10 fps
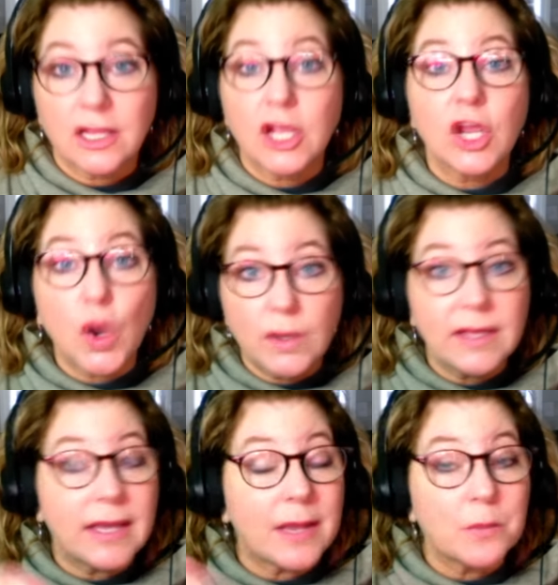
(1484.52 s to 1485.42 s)
Cody
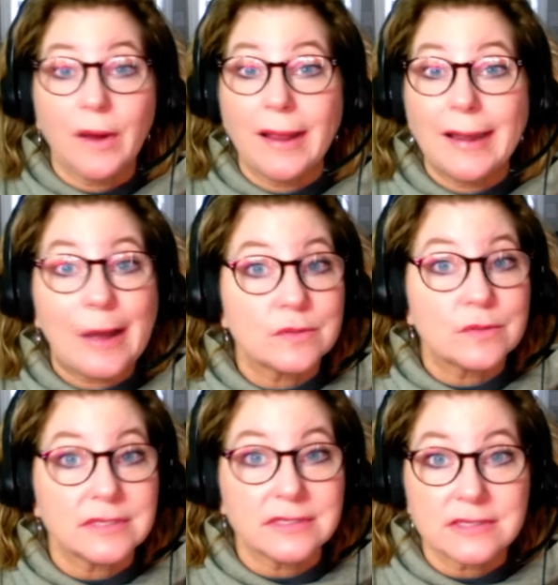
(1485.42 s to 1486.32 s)
came right out
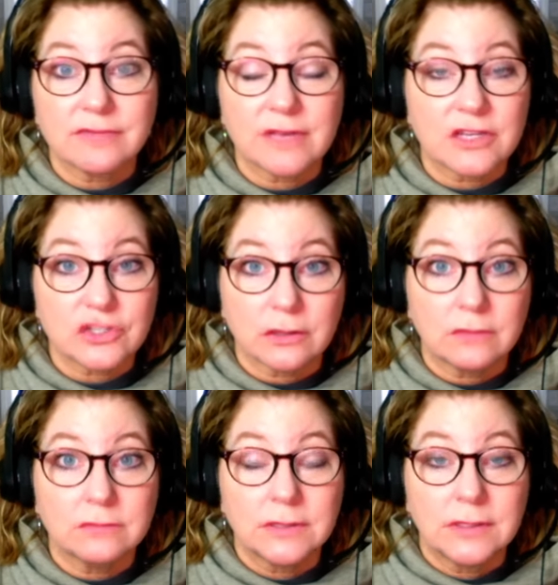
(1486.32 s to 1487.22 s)
in his confessional
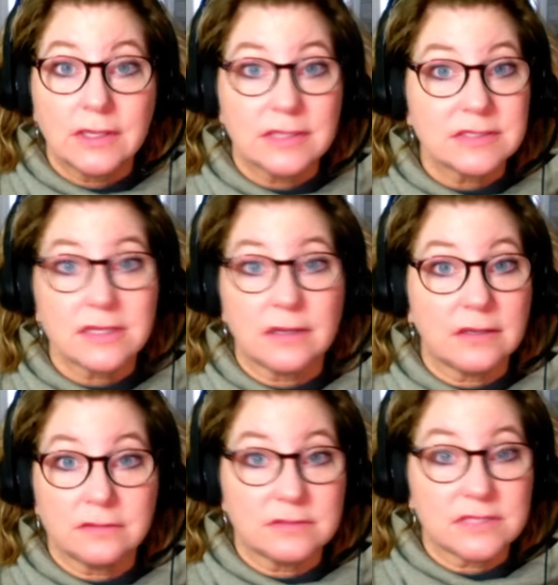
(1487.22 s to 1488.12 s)

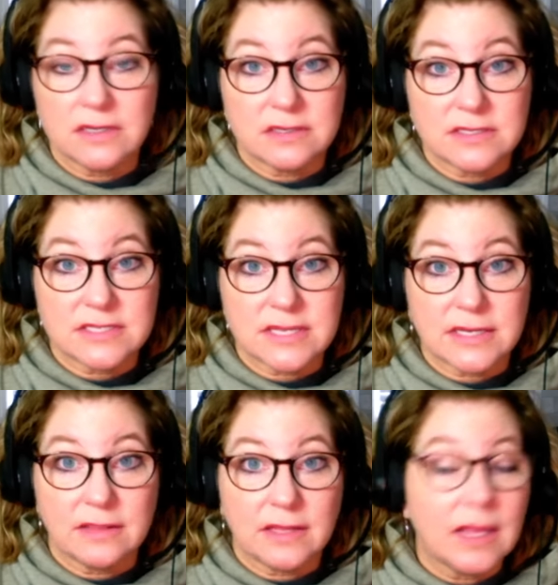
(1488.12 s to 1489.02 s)
and said it doesn't say
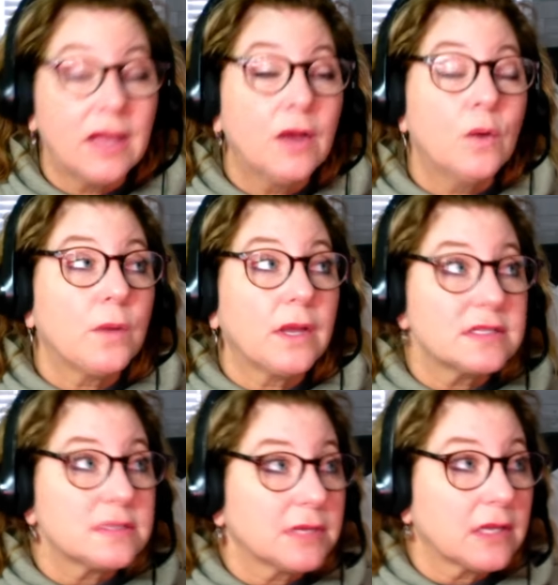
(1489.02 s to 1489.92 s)
anything. We cut
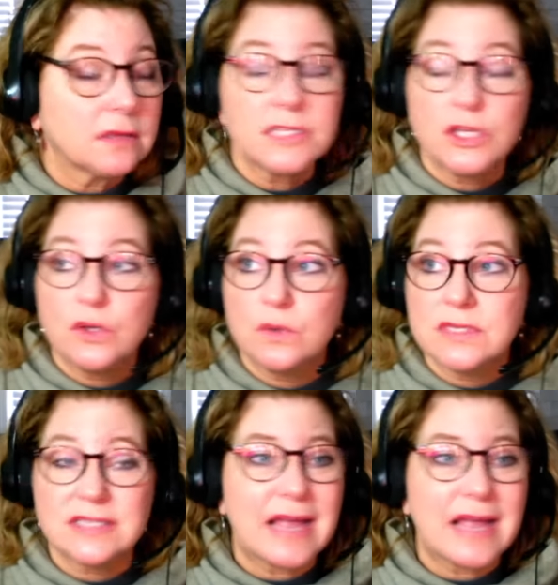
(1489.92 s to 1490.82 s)
to McKelty, who
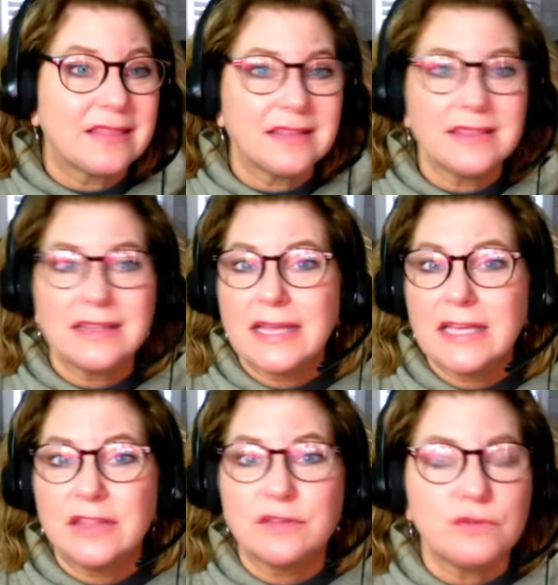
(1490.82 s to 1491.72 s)
says, I think that, like,
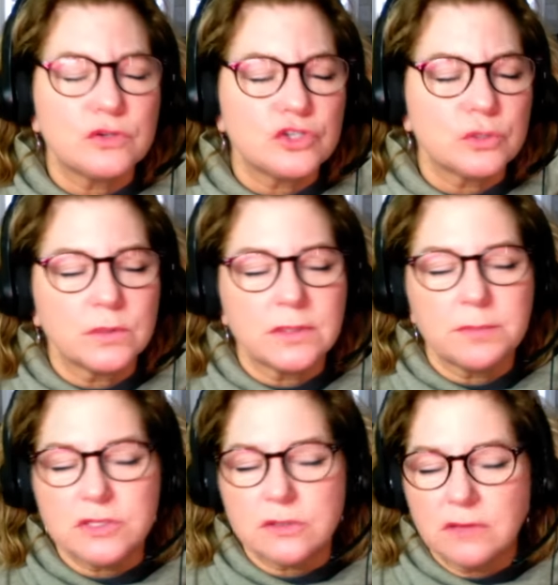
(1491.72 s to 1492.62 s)
in the future, wouldn't it be
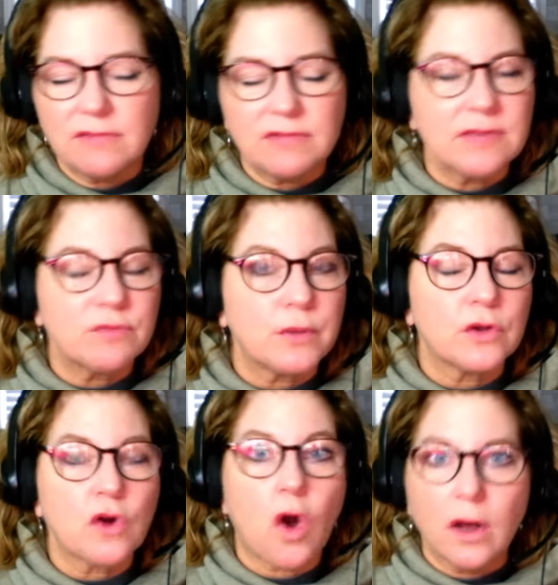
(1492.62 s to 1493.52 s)
so lovely if we
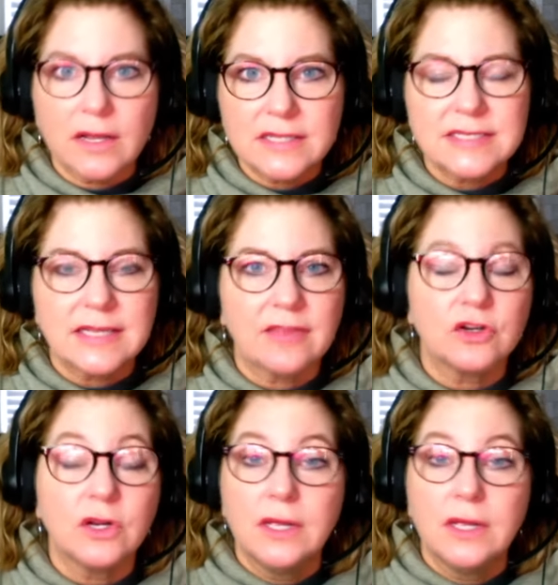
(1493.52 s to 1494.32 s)
could all get together